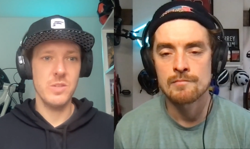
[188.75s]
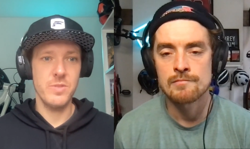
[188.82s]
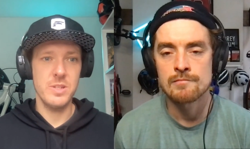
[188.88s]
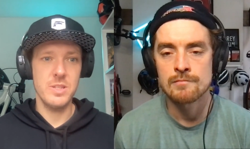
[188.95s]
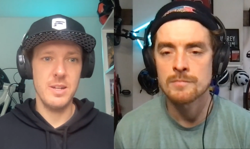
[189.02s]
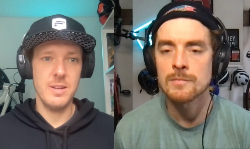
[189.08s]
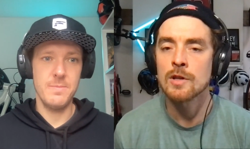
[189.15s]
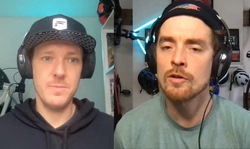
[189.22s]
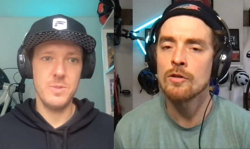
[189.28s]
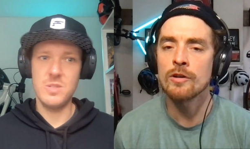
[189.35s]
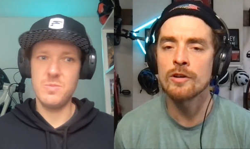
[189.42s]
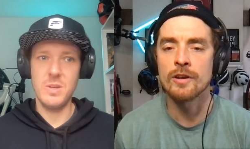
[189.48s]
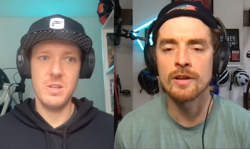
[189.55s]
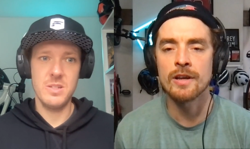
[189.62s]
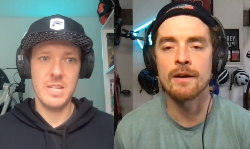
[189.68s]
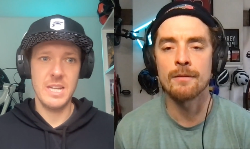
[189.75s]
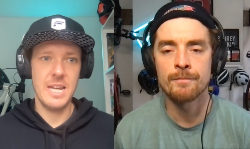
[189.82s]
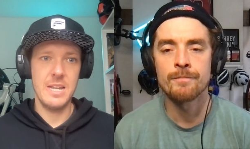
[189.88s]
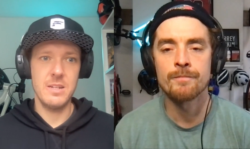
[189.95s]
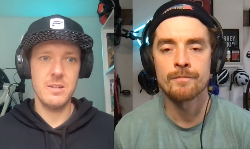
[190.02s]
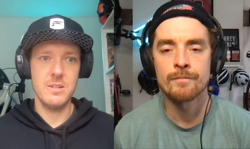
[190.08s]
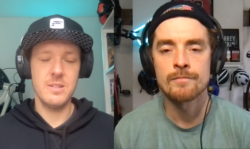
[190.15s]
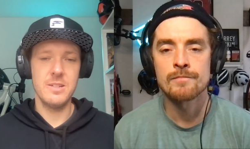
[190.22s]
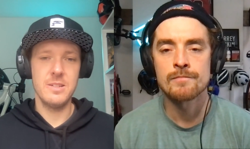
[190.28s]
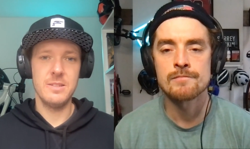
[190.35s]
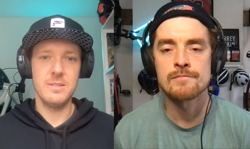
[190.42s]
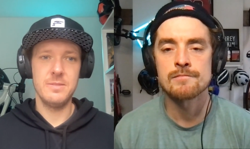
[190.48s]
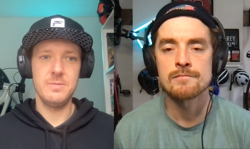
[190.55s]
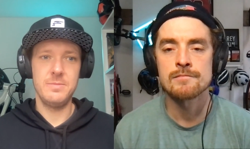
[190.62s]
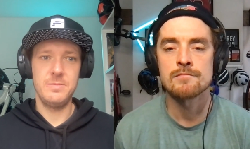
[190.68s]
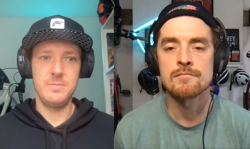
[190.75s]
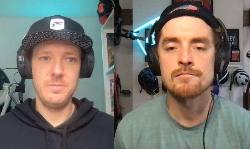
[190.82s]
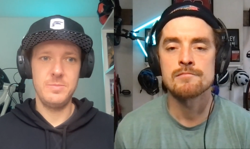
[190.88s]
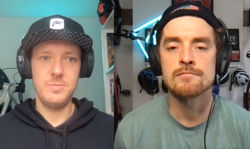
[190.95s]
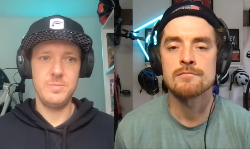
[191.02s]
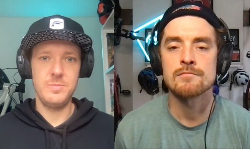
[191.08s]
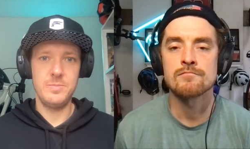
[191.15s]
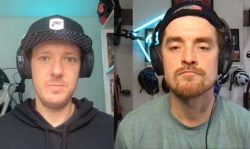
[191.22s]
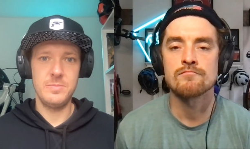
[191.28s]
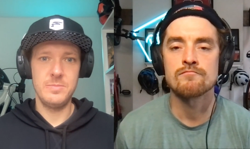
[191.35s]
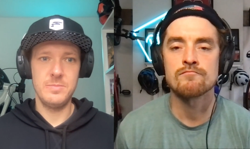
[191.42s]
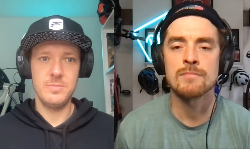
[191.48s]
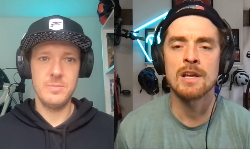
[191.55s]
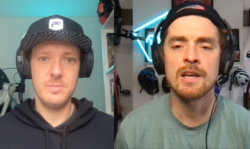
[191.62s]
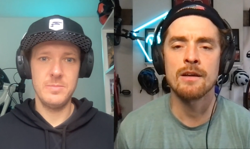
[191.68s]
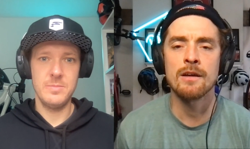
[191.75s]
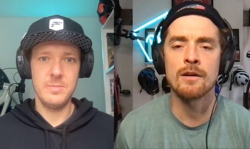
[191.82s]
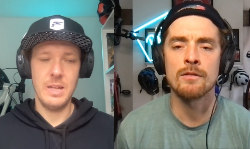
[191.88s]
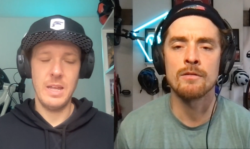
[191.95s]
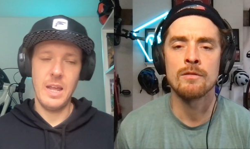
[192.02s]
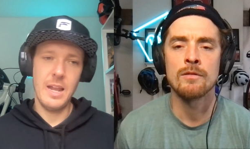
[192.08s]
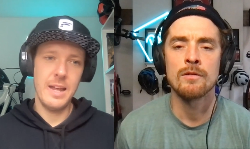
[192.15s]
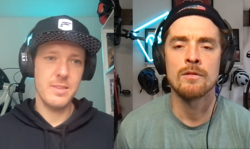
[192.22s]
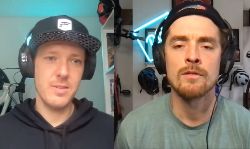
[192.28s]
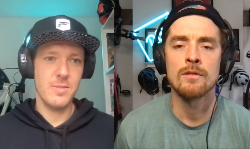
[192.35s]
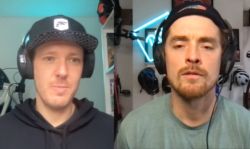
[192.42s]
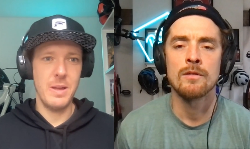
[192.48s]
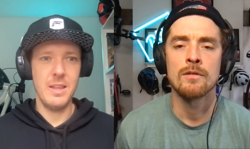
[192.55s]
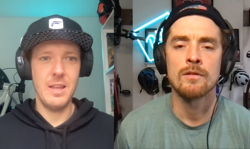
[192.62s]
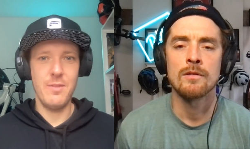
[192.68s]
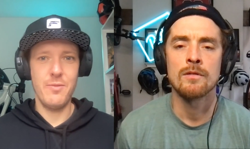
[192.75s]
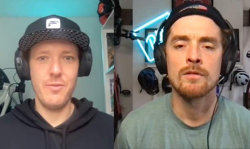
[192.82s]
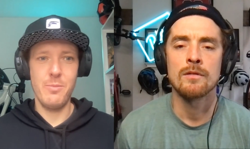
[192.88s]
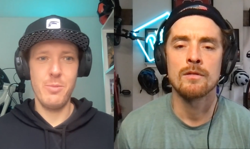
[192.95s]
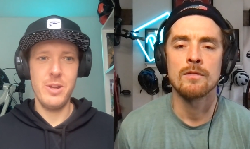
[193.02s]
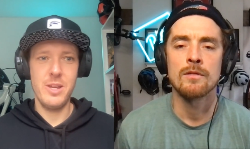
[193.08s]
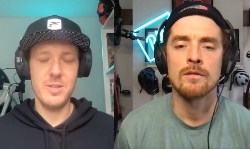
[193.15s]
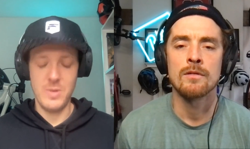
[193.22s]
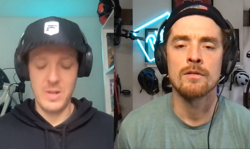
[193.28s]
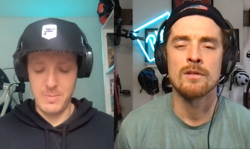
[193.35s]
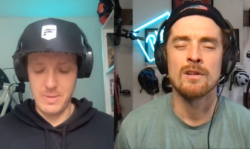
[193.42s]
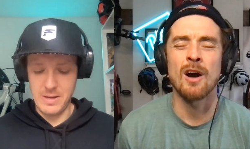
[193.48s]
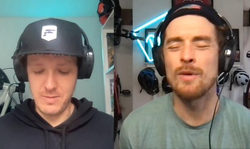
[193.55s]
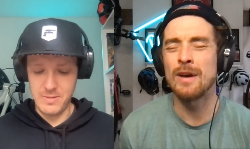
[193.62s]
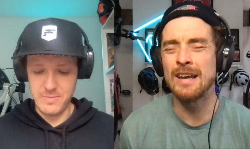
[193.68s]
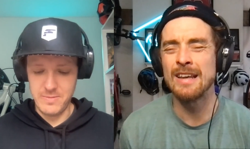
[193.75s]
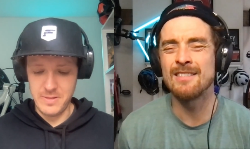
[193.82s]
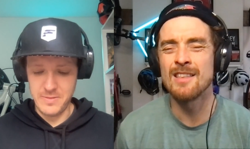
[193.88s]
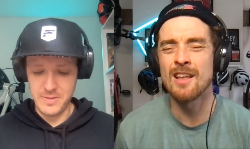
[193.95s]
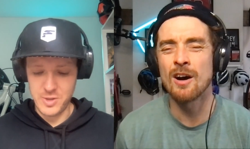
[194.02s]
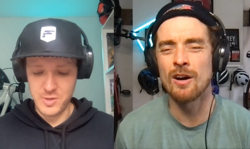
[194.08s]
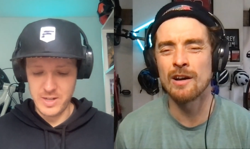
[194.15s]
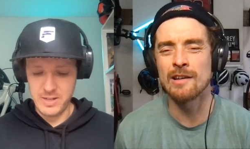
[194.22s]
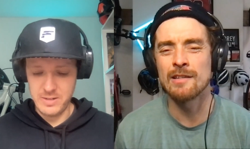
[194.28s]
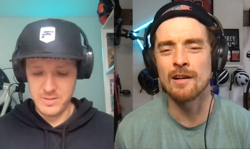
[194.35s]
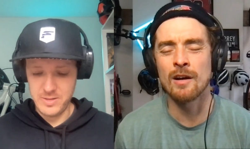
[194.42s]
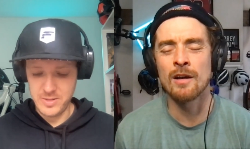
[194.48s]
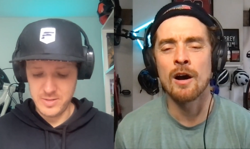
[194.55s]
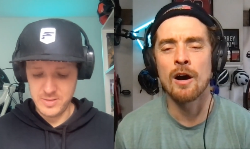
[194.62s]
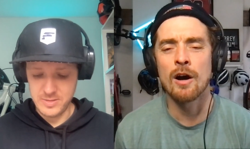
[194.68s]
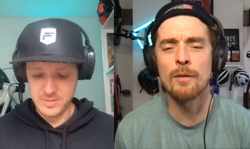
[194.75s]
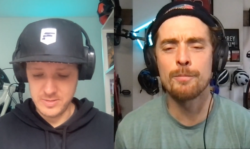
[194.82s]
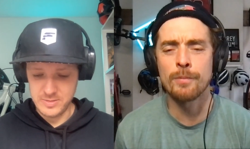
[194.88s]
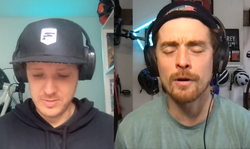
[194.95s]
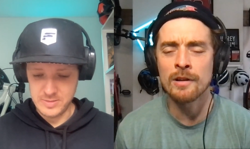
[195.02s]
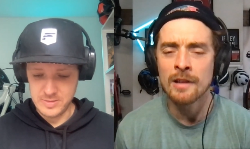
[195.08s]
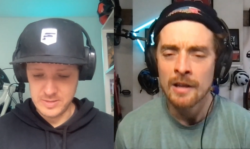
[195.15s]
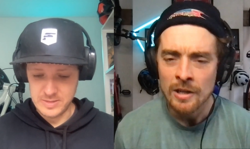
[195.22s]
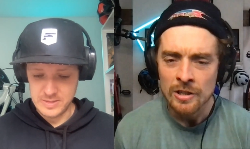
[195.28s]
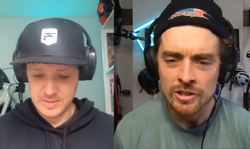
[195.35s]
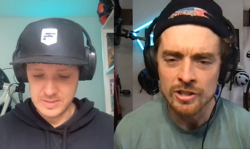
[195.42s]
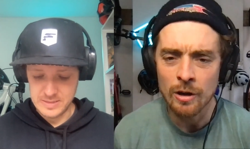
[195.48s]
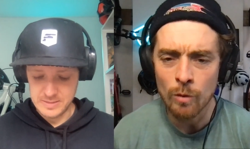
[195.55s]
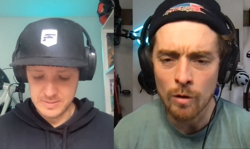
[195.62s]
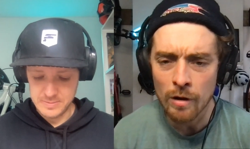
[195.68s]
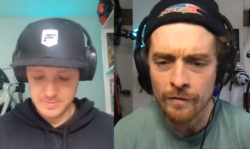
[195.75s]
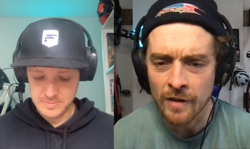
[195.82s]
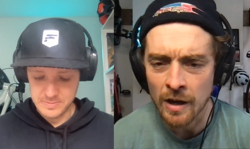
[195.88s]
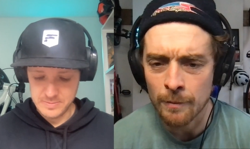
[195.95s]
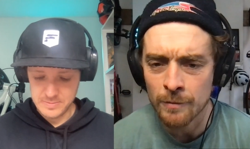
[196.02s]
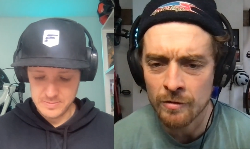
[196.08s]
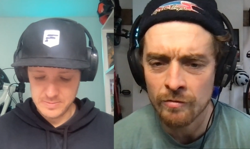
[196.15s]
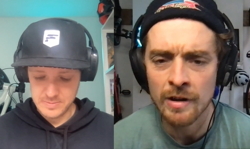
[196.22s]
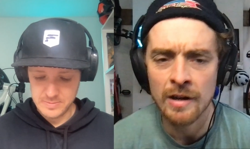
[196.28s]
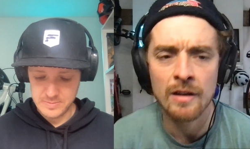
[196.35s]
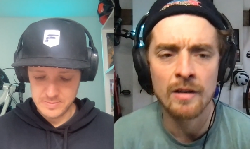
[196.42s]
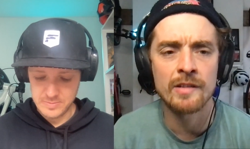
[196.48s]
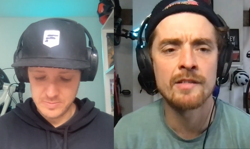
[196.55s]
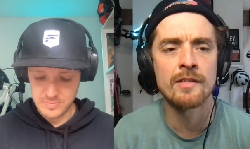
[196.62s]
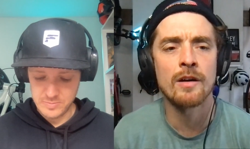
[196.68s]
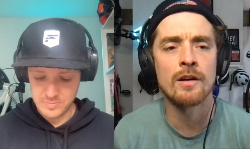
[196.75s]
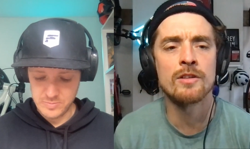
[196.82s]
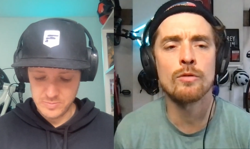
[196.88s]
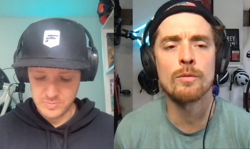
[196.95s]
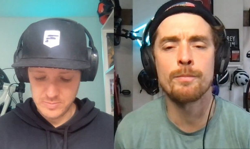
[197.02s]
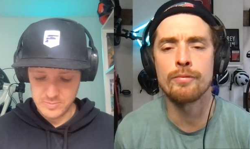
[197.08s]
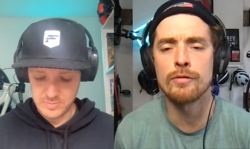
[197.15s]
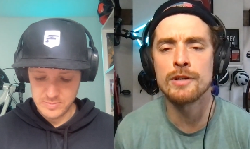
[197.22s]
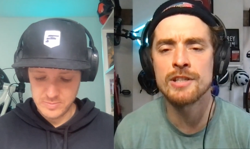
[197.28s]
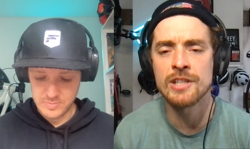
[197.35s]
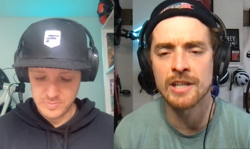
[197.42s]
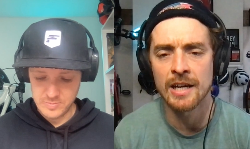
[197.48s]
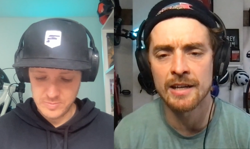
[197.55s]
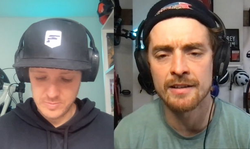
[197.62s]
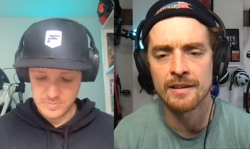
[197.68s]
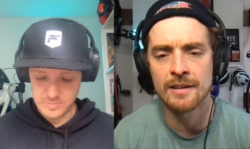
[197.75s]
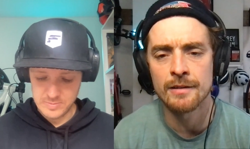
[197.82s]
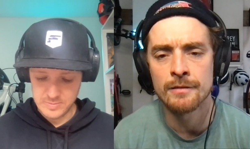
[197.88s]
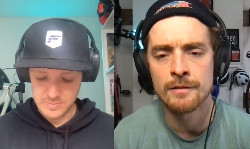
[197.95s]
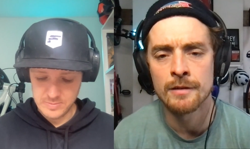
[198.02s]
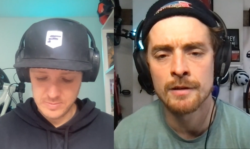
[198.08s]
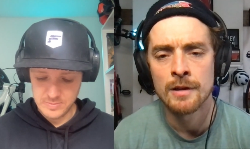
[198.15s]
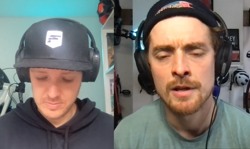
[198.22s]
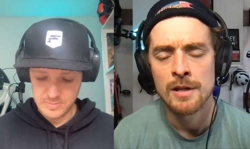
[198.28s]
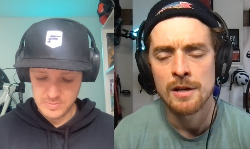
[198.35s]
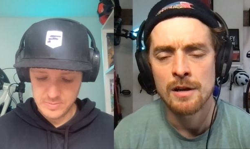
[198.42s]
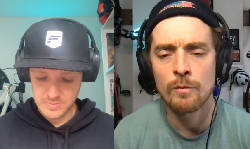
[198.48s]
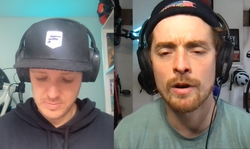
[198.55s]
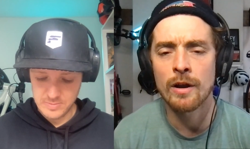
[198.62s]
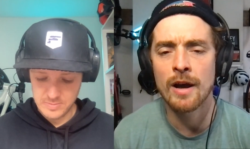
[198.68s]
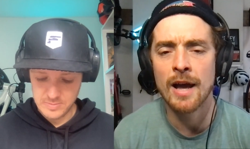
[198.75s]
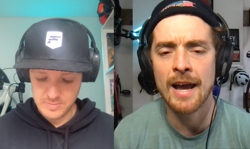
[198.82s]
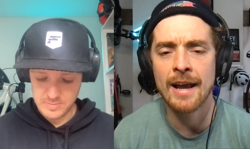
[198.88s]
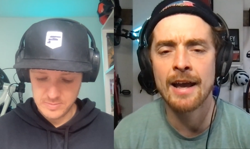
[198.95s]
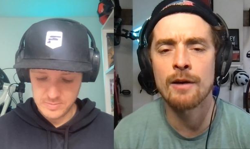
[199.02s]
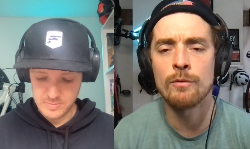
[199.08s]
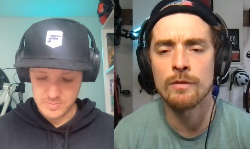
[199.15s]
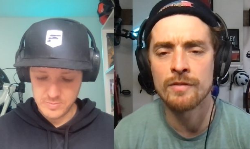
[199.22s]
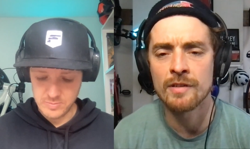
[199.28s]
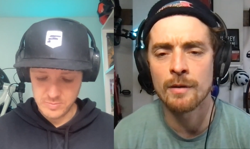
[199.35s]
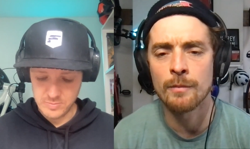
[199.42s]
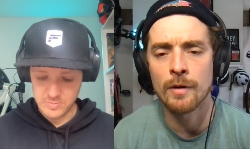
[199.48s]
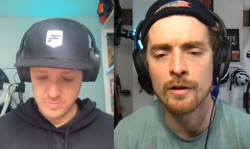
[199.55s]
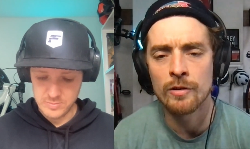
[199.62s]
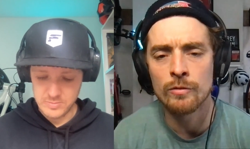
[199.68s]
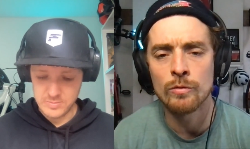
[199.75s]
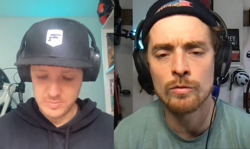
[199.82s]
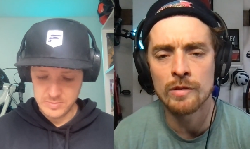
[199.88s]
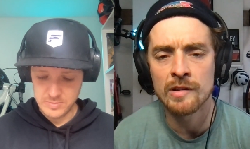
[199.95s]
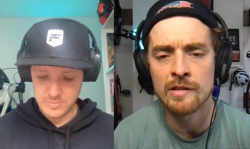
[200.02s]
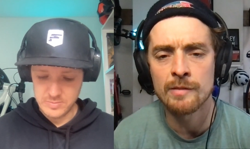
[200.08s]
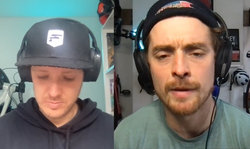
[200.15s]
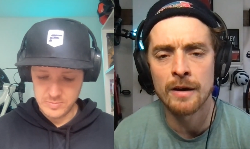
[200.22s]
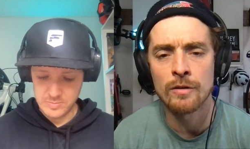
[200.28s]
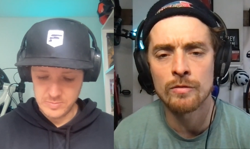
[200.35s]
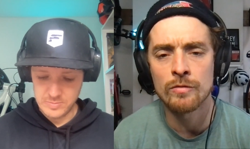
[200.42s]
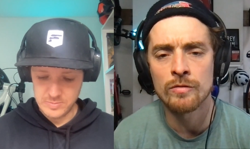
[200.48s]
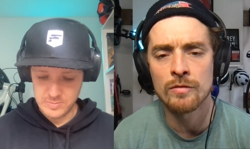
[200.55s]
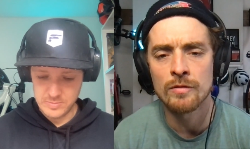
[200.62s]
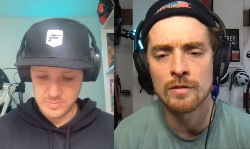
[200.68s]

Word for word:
Speaker 1: every time, Good just you, because yeah. I can. Mm. There you go. I like to smell like Febreze when I'm out. Oh, it is nice. I,
Speaker 2: I, I, do you know what I've come to realise is that I do appreciate it. Like when I hang out with hmm. someone who always smells